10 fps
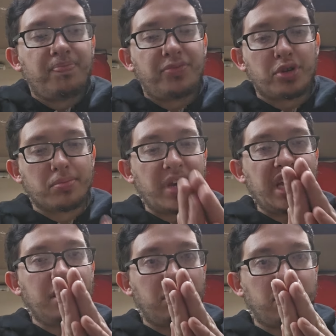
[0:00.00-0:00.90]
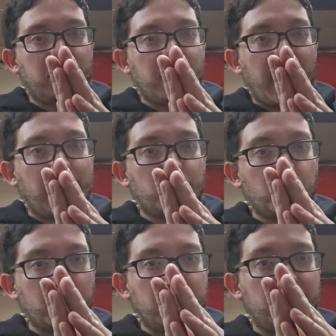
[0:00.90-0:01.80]
They're made to
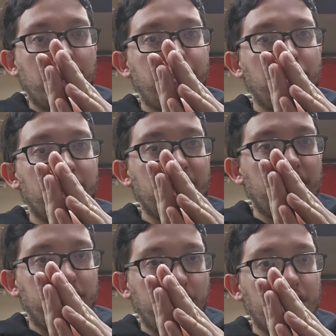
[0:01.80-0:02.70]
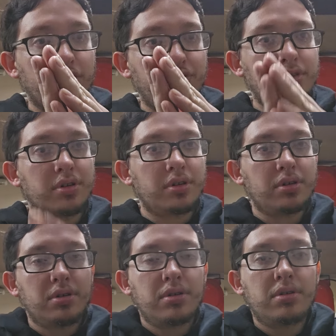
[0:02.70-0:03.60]
actually separate and lift
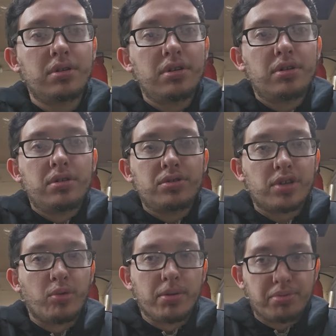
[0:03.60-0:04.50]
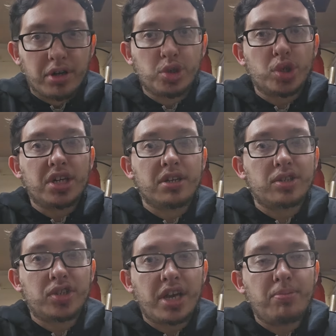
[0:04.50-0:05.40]
So that way pressure can
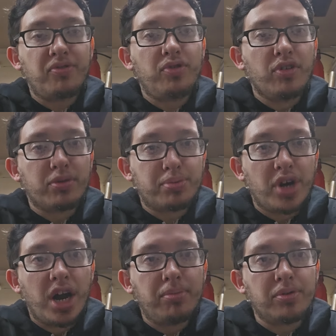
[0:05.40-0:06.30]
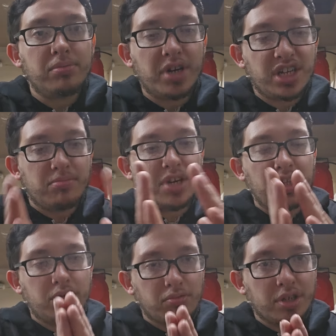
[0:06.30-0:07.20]
escape if you have a problem, and then made
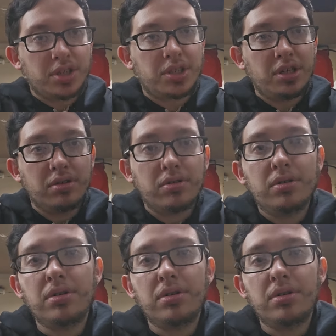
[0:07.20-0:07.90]
to reseal.